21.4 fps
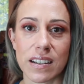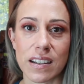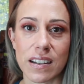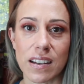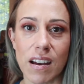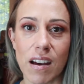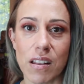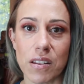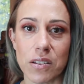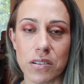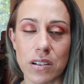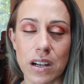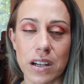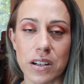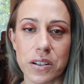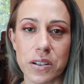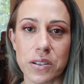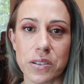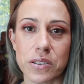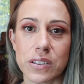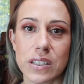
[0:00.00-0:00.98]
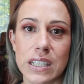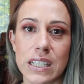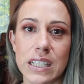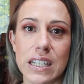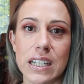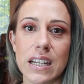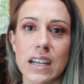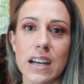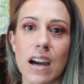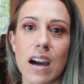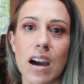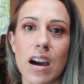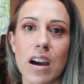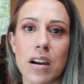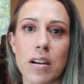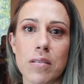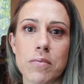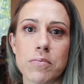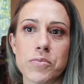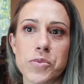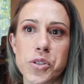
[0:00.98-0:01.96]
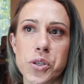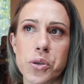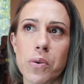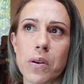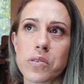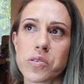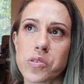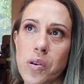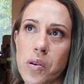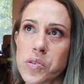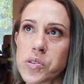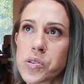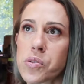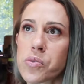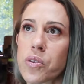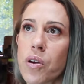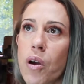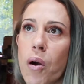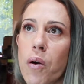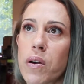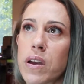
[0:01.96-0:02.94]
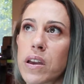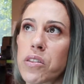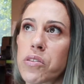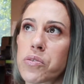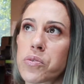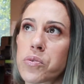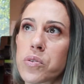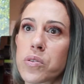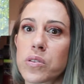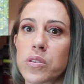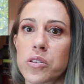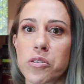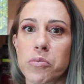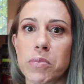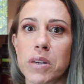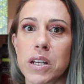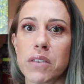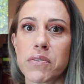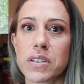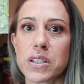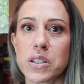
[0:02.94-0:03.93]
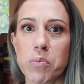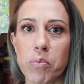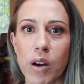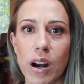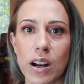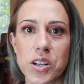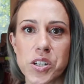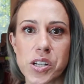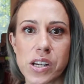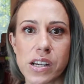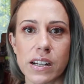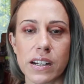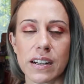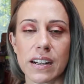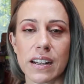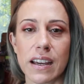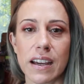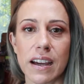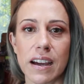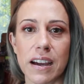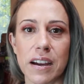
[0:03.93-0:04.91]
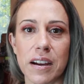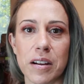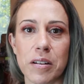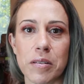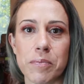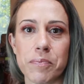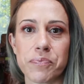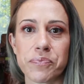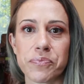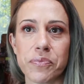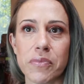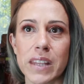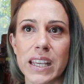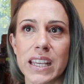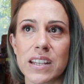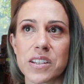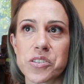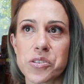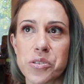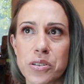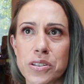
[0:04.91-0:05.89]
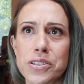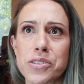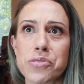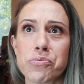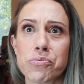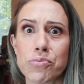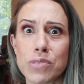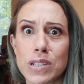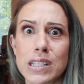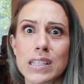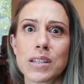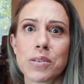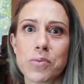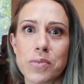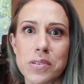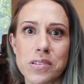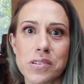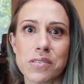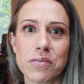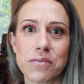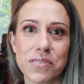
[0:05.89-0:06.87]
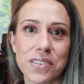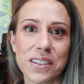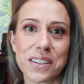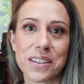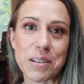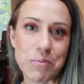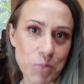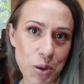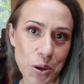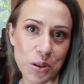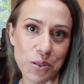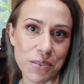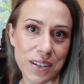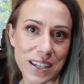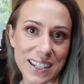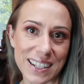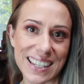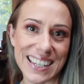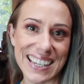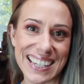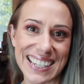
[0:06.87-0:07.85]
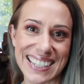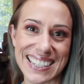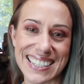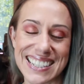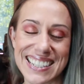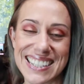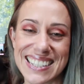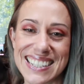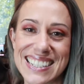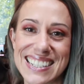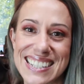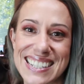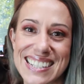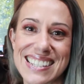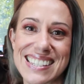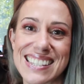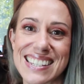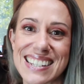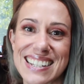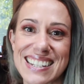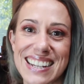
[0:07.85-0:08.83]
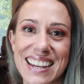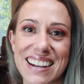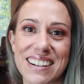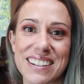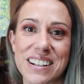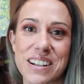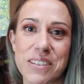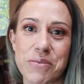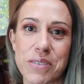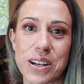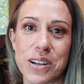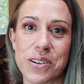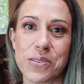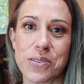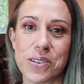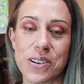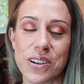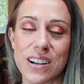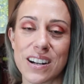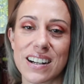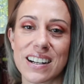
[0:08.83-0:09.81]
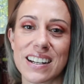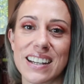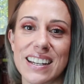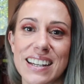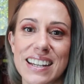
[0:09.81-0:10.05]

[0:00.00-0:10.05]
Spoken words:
Colorado. I was also going through a little bit of a depression. And so I just really wasn't feeling motivated to sit down and record